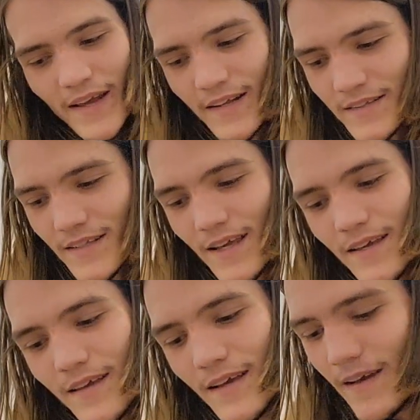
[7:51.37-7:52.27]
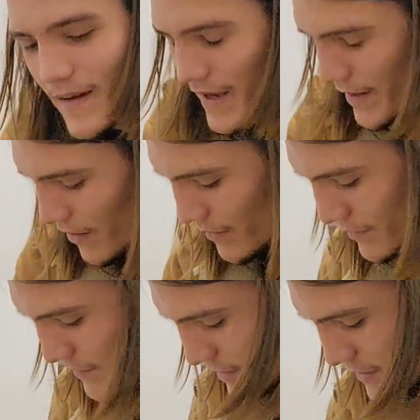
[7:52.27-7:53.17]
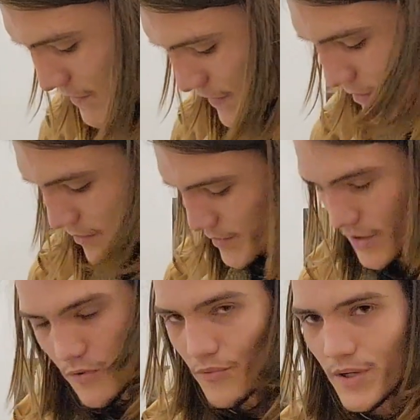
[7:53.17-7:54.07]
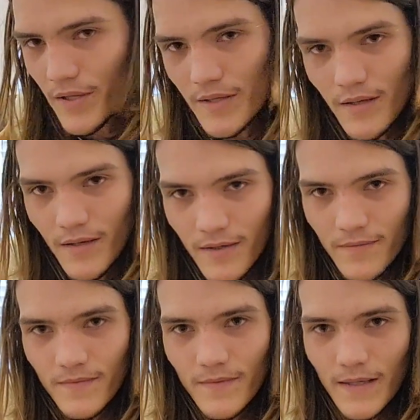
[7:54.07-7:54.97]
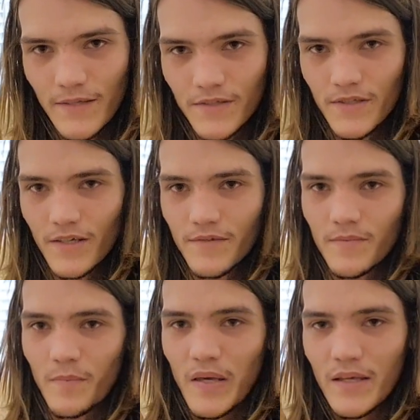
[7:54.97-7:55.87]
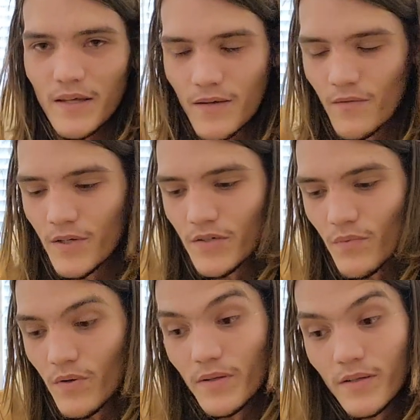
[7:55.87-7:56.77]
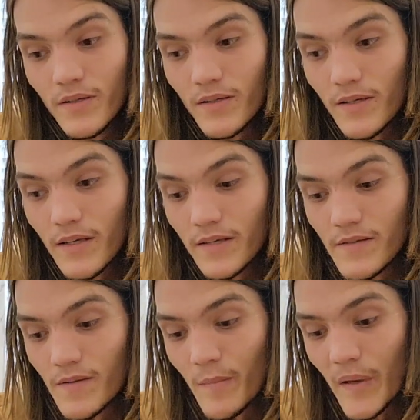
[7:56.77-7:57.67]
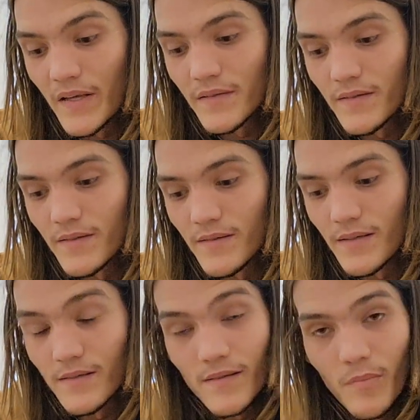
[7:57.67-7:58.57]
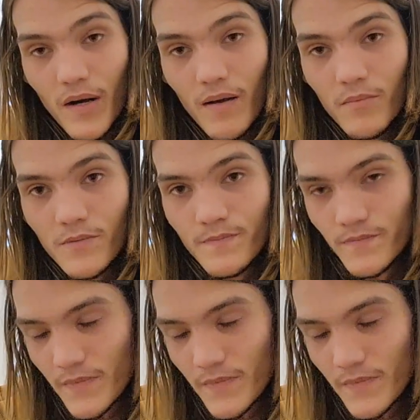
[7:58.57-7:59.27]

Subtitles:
And it's like, and all of these films are really good. It's just picking which one is the best is the problem.